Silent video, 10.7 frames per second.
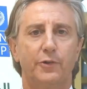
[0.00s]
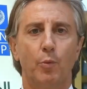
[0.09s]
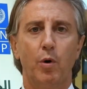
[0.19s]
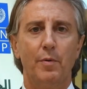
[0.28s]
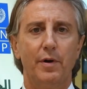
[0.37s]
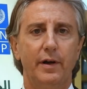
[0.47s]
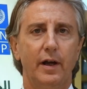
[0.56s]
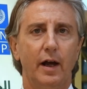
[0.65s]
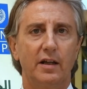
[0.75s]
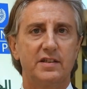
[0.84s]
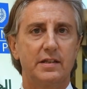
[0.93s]
So women
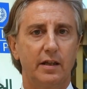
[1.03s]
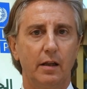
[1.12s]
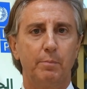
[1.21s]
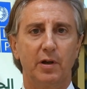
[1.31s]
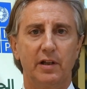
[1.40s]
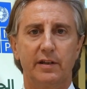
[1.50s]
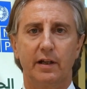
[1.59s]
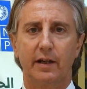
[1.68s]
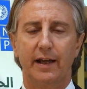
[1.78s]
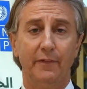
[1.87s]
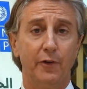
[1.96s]
are still
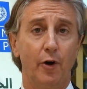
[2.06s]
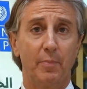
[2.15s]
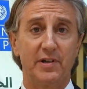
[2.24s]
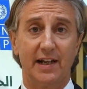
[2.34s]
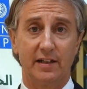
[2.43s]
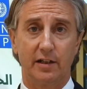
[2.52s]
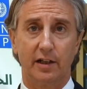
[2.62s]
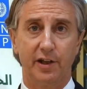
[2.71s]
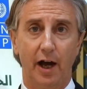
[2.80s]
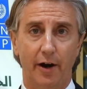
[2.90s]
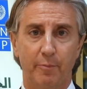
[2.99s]
politically underrepresented
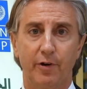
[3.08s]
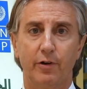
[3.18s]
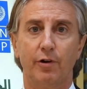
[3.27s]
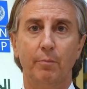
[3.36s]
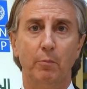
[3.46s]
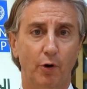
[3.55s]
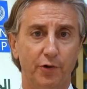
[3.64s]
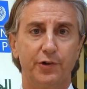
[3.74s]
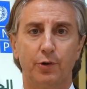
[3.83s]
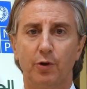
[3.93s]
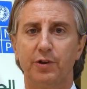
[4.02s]
in the Arab region, more
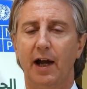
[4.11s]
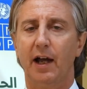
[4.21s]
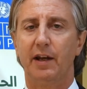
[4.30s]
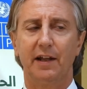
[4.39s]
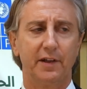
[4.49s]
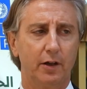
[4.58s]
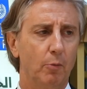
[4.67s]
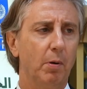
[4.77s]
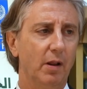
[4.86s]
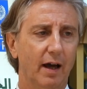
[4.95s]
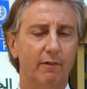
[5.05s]
so than at the
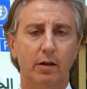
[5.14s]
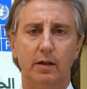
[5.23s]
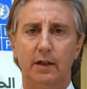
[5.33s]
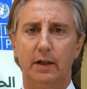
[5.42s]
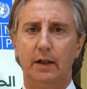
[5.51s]
global level.